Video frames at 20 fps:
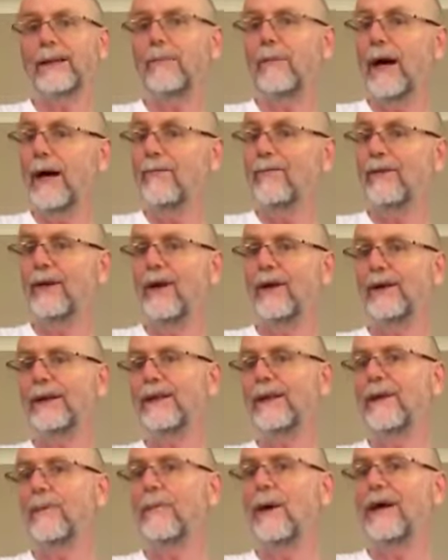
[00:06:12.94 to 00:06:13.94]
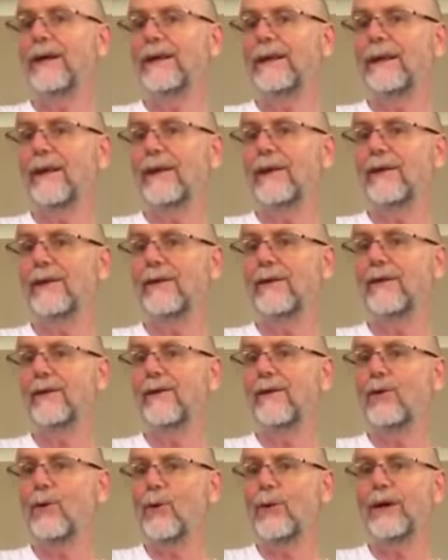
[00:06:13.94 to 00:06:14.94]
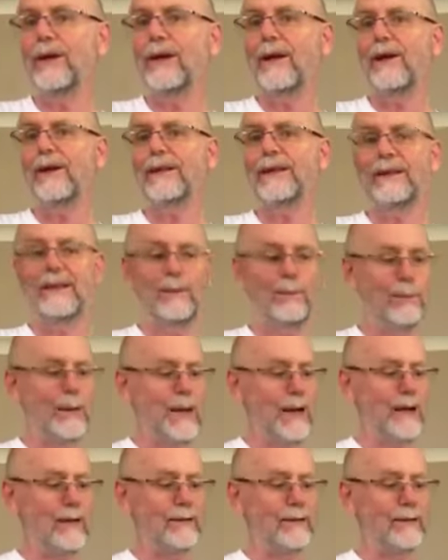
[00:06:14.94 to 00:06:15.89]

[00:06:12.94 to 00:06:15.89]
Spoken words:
eighth notes in amongst those quarter notes in the bar.